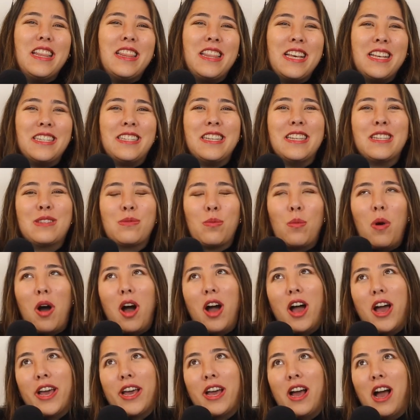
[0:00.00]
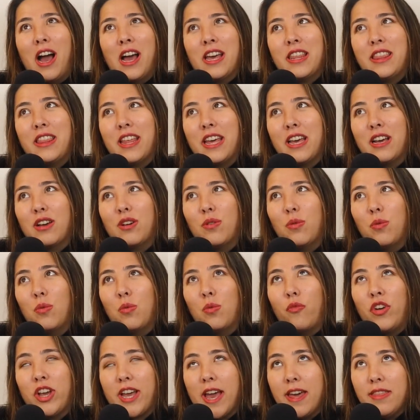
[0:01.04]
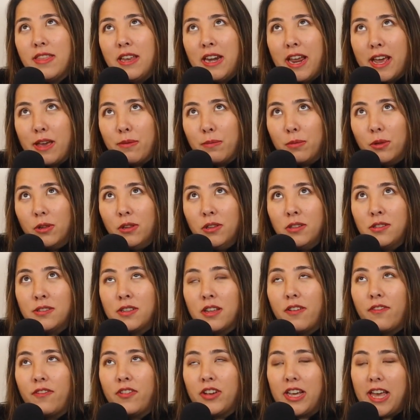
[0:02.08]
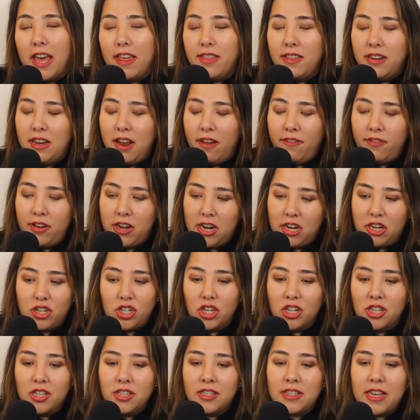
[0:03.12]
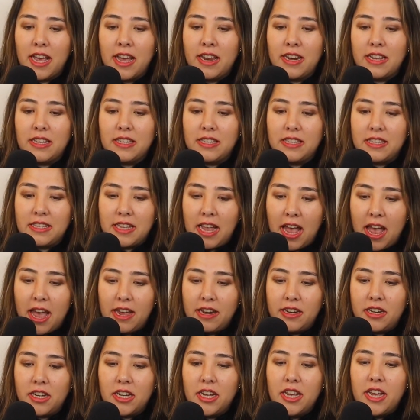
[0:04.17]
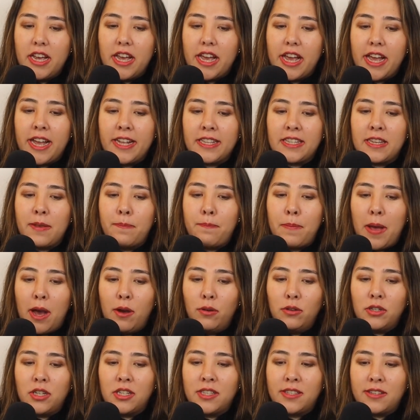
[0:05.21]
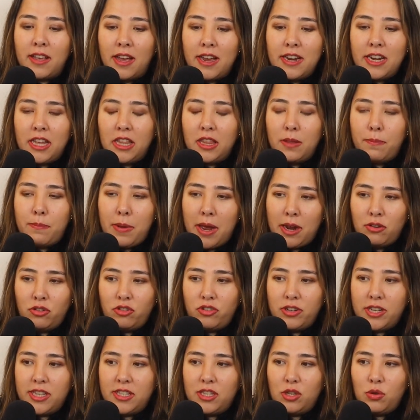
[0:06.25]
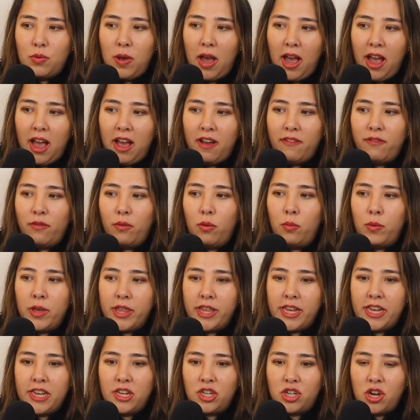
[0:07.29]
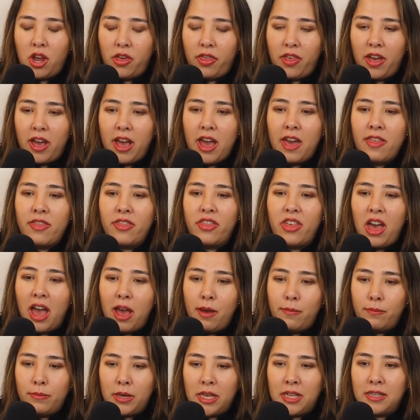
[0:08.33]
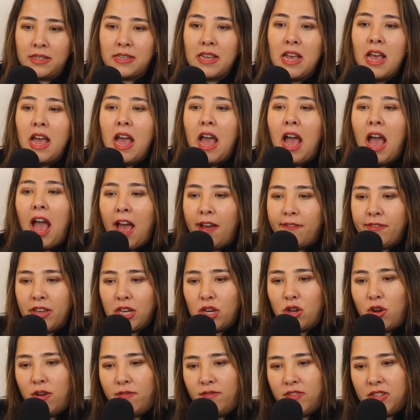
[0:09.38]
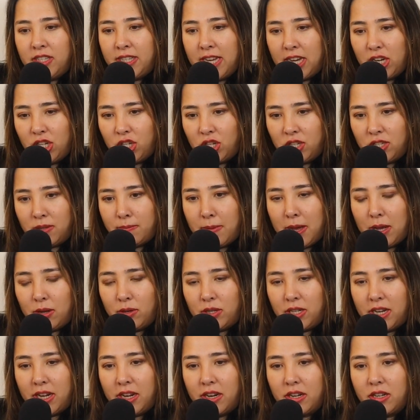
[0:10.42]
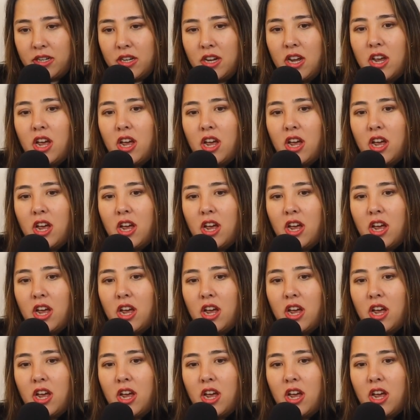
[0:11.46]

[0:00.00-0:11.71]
this is why I think forget the labels, forget the definitions, and instead it's about deciding the boundaries you have with each other, and that means having conversations about it.